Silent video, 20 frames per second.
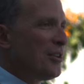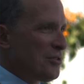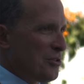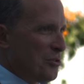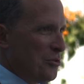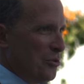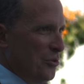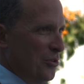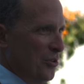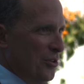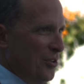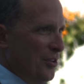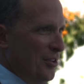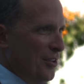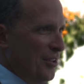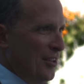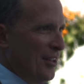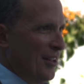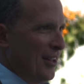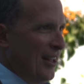school,
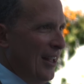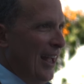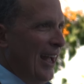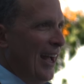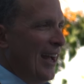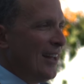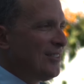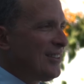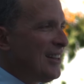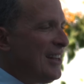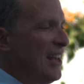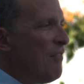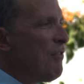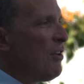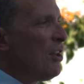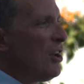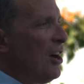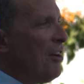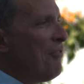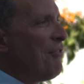has
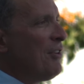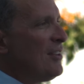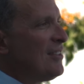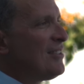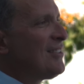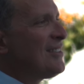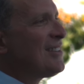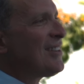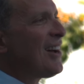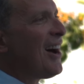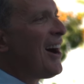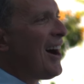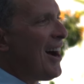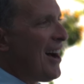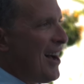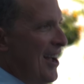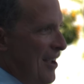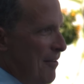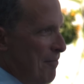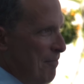given of his
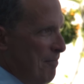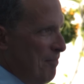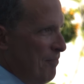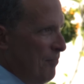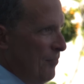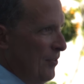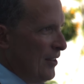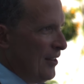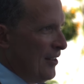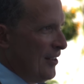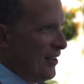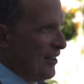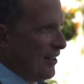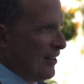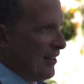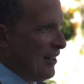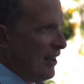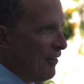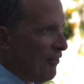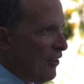time,
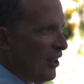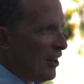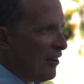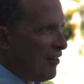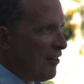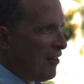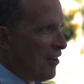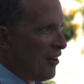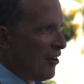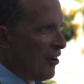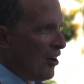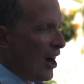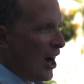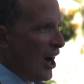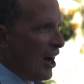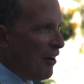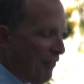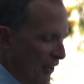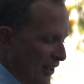given of